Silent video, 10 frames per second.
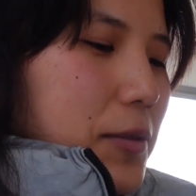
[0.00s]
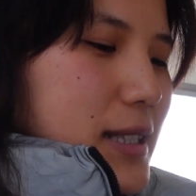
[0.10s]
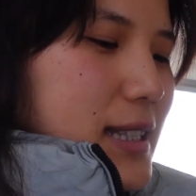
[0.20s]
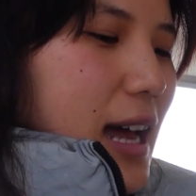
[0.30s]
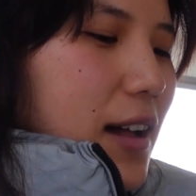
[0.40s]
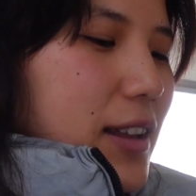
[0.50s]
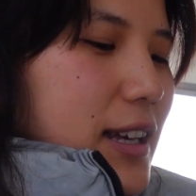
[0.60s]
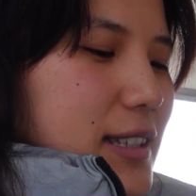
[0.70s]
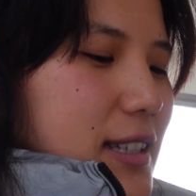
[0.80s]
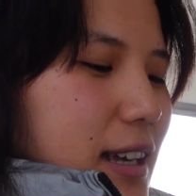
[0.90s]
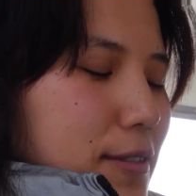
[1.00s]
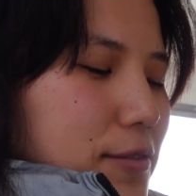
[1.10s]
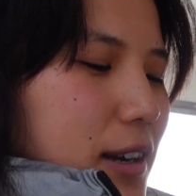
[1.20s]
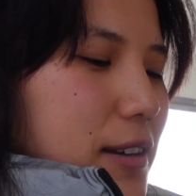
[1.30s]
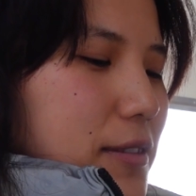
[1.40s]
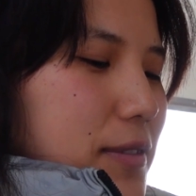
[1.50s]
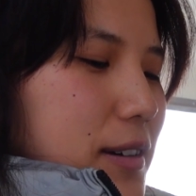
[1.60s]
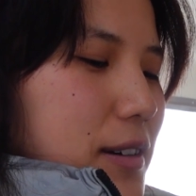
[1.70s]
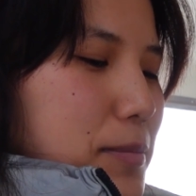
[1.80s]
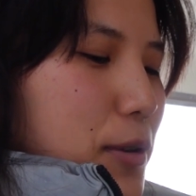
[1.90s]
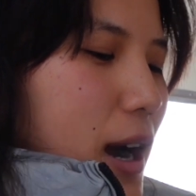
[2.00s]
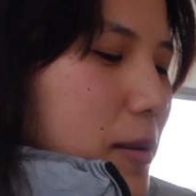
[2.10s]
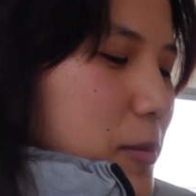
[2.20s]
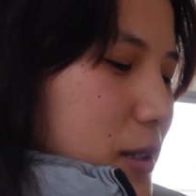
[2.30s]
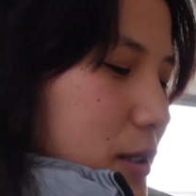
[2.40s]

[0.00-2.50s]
will sell it in front of the primary